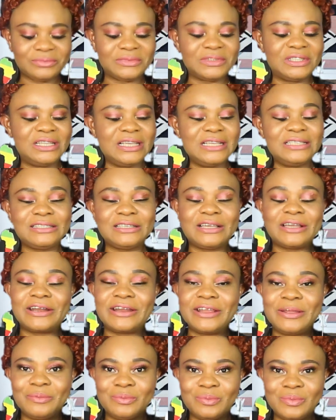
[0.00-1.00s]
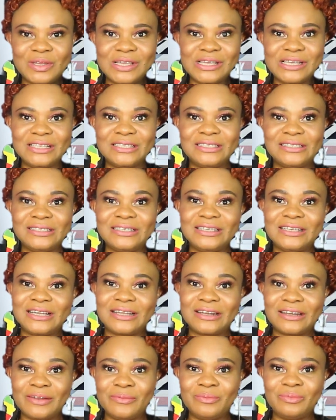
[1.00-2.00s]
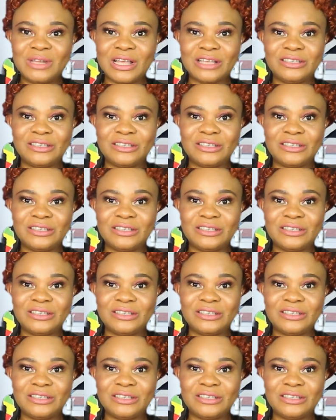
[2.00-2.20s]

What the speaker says: this cream is cream